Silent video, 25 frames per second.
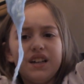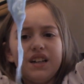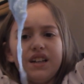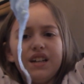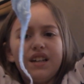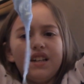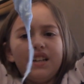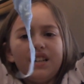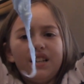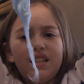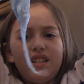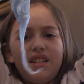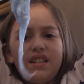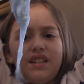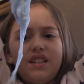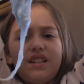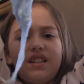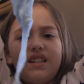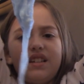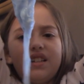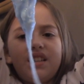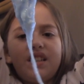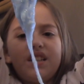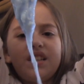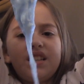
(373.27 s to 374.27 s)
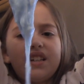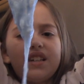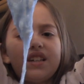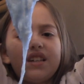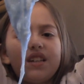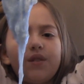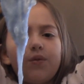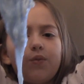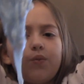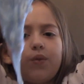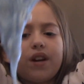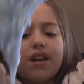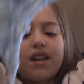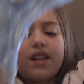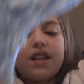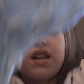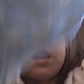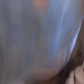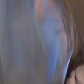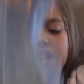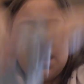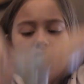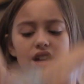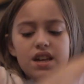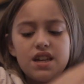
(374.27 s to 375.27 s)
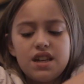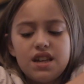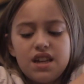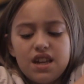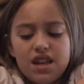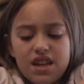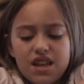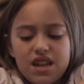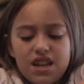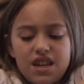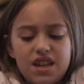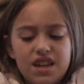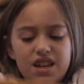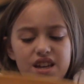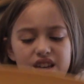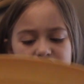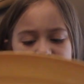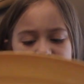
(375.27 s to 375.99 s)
It's sticky, wicky, icky.